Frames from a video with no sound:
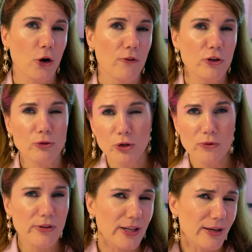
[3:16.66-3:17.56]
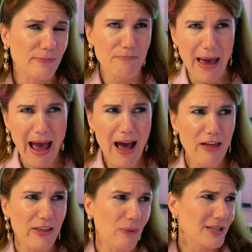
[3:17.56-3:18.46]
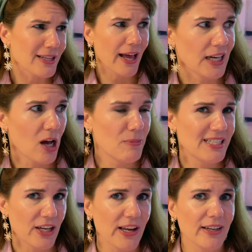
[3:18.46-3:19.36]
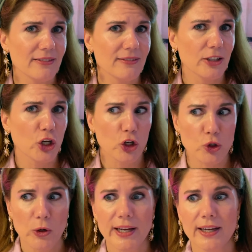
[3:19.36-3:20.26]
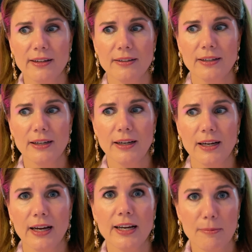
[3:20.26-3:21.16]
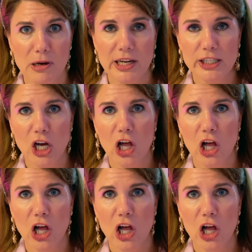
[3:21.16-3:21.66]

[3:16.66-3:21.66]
if you do the math, it was like a bazillion, quadrillion, $1 million.